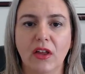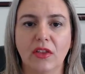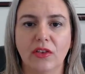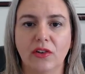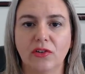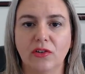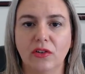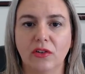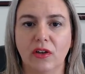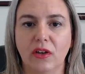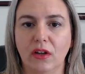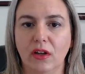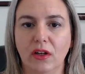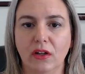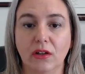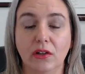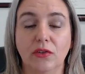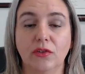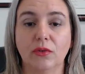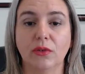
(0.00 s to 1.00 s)
it
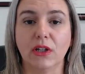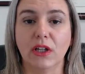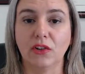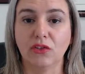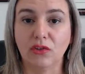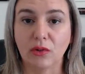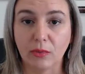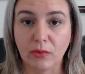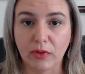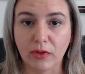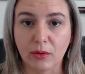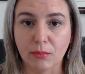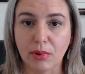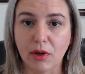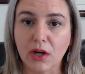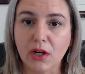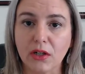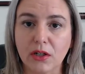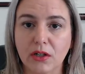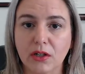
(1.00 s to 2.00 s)
includes your relationships with your
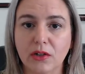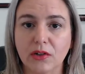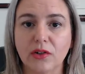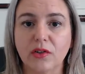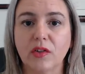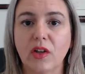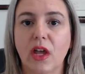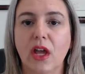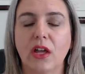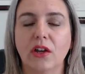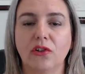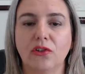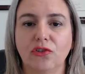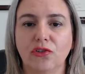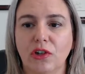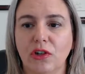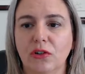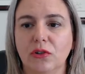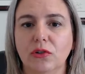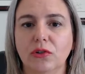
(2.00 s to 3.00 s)
partners, your
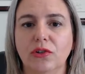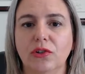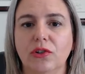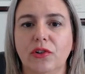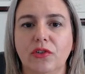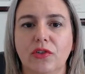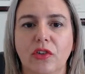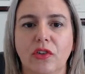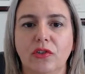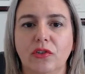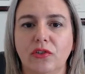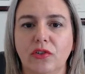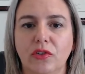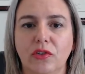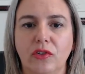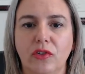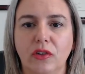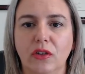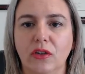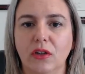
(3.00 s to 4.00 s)
shareholders. These are
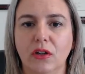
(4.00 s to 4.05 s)
just,